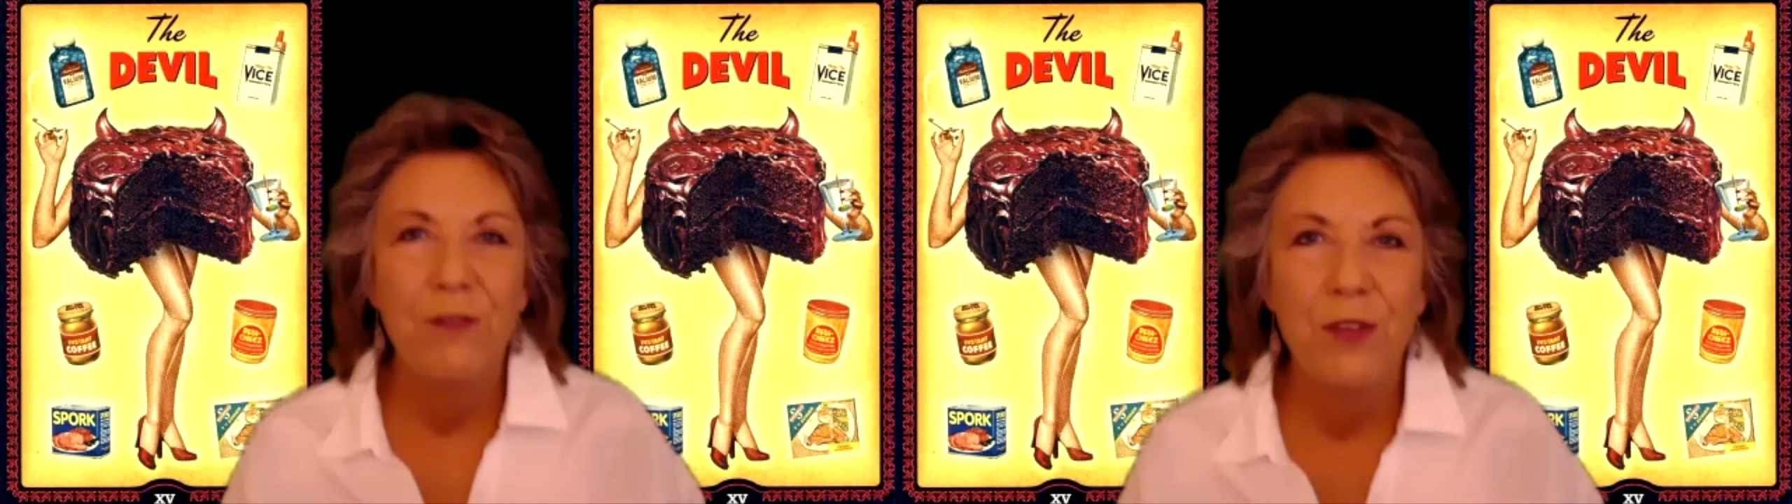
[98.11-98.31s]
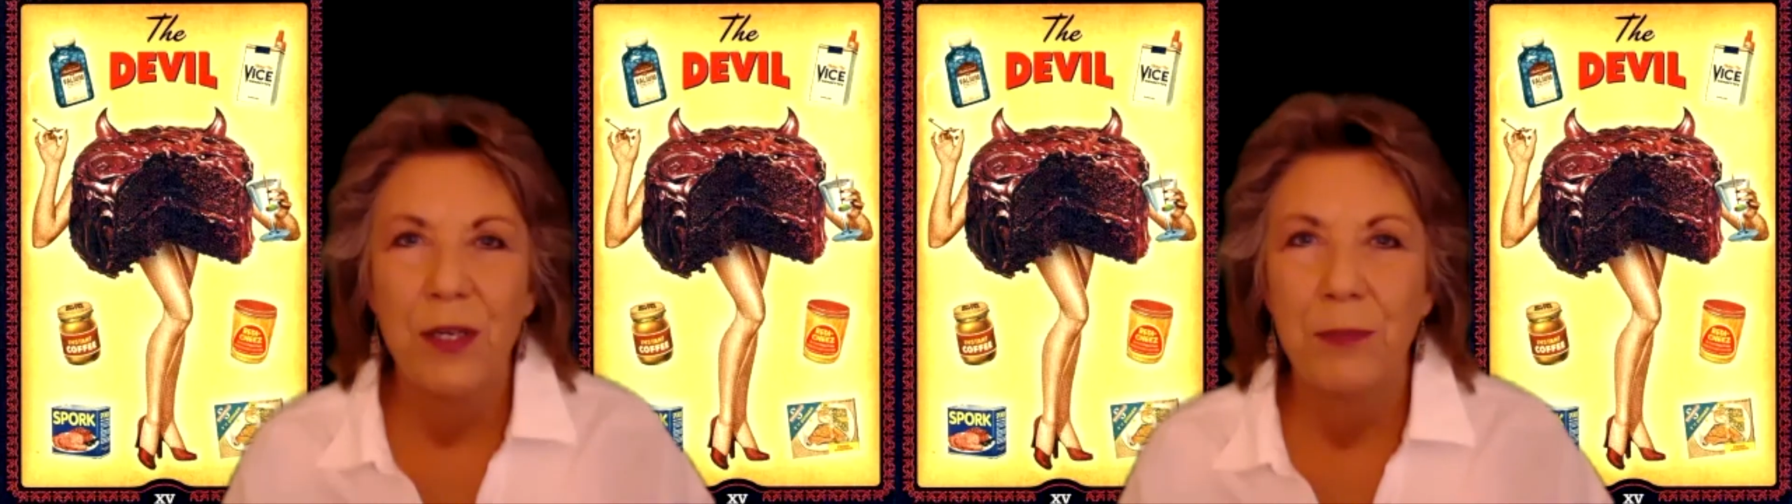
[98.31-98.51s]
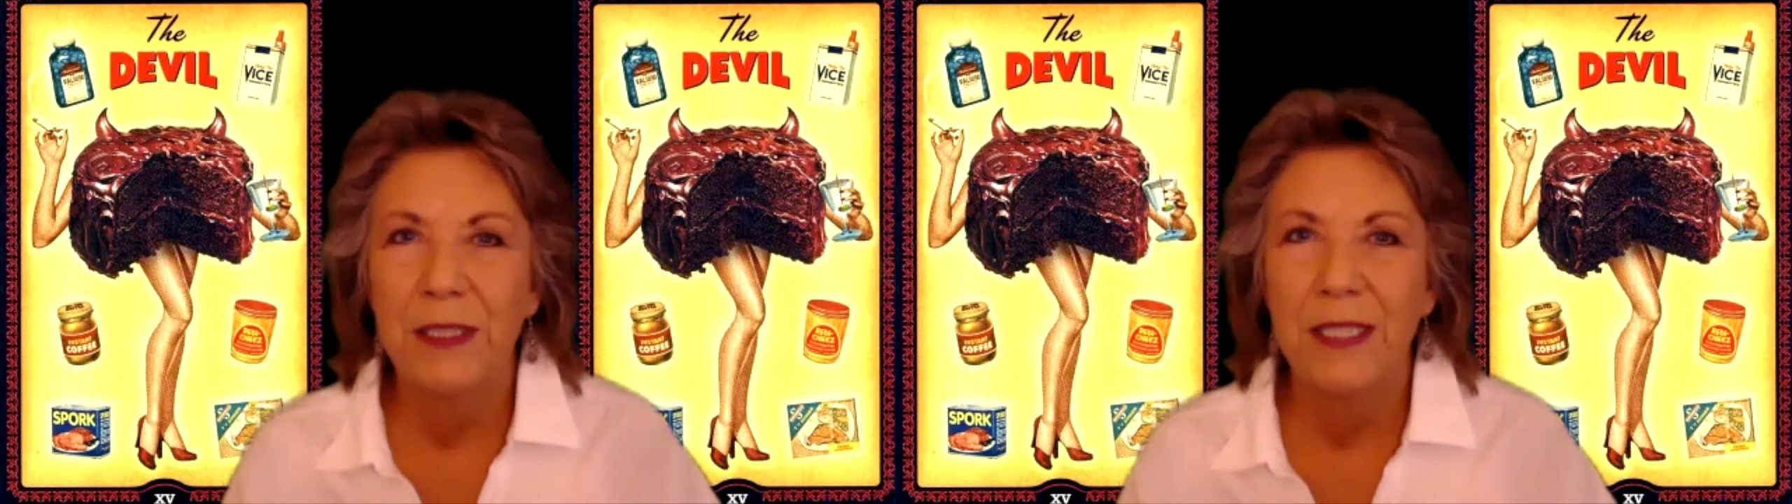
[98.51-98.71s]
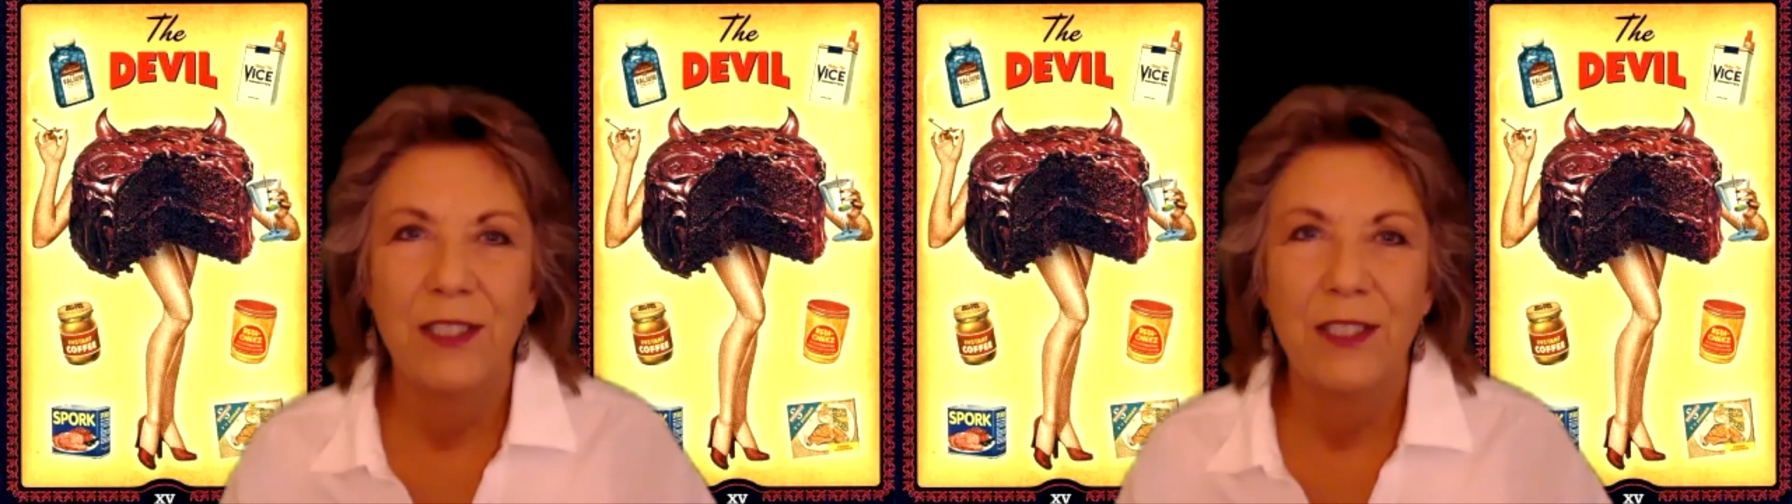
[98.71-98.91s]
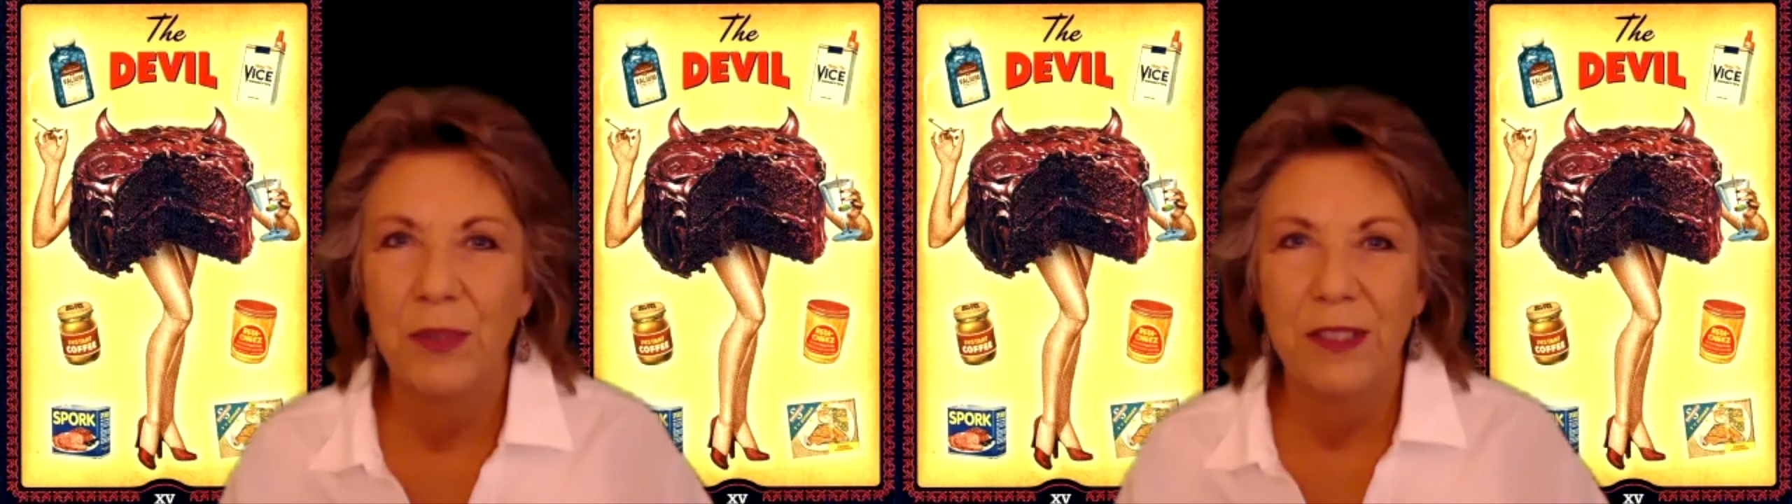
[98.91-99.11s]
you're
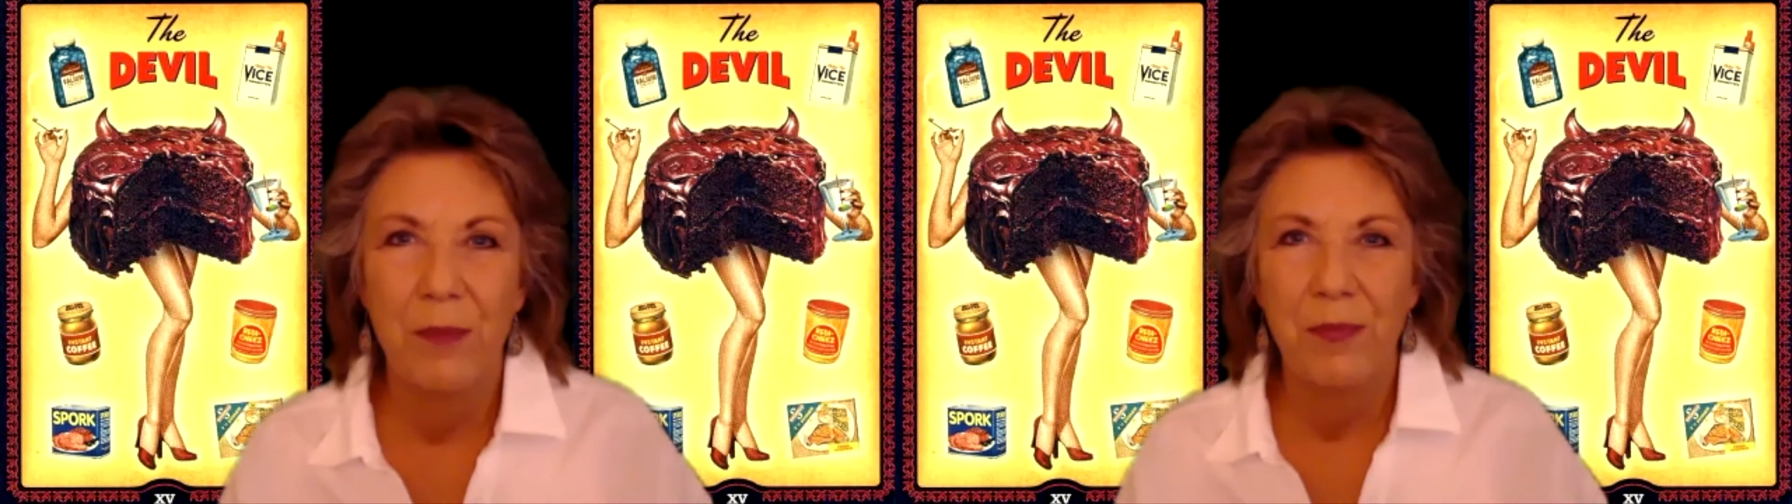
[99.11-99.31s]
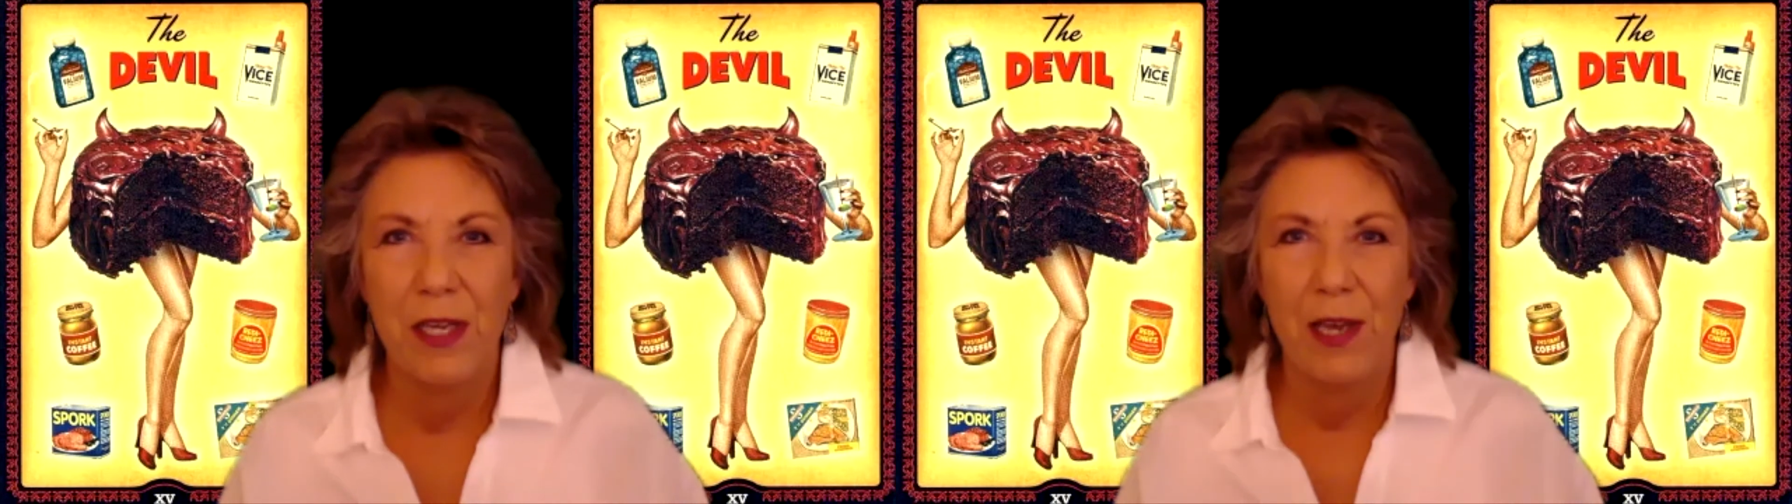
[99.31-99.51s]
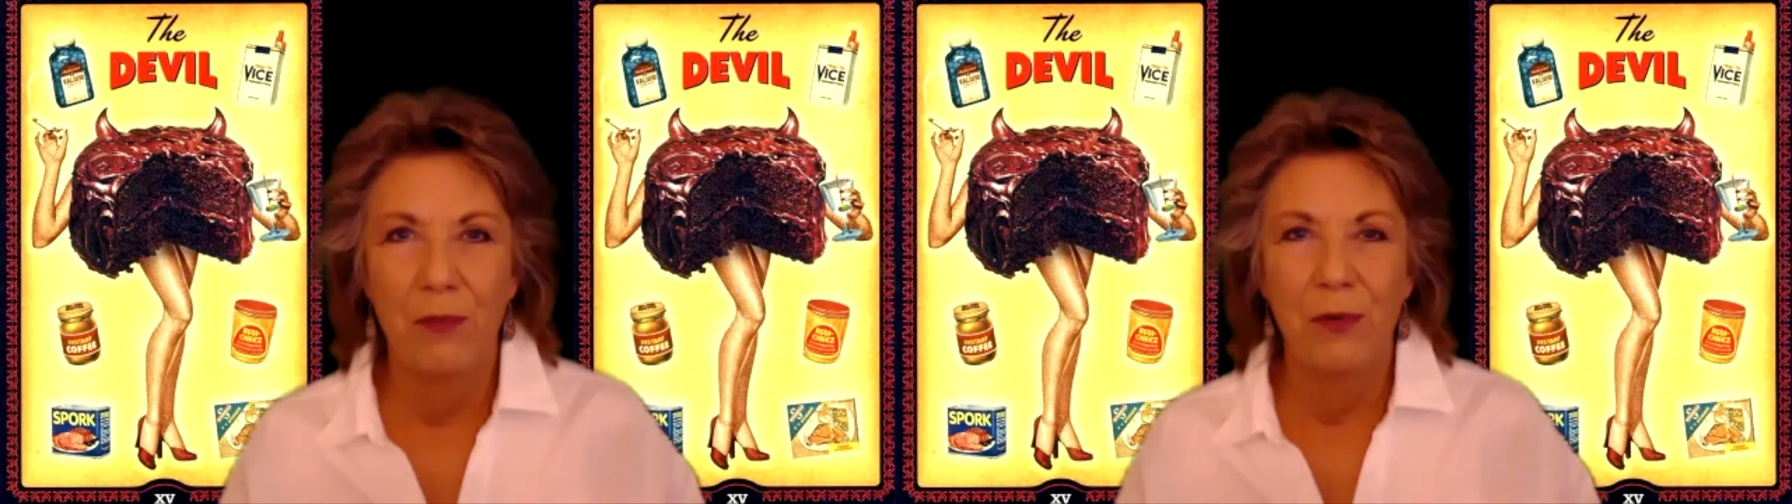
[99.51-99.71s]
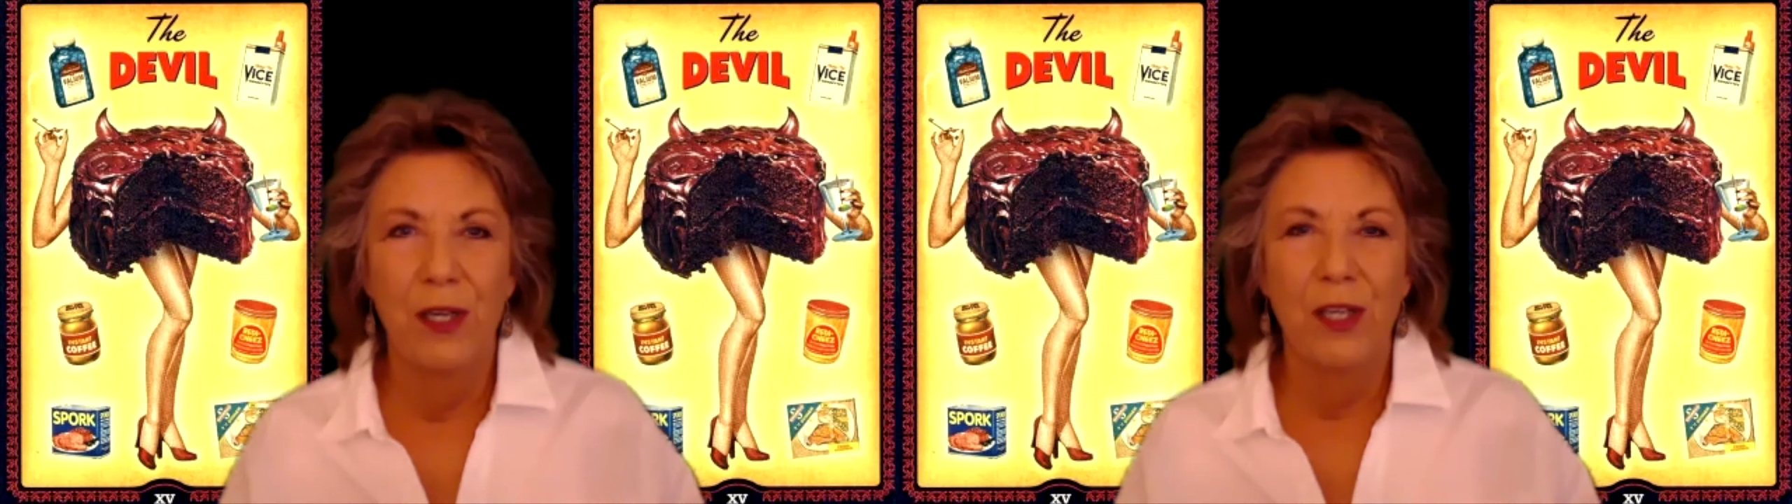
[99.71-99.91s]
obsessed with something at work.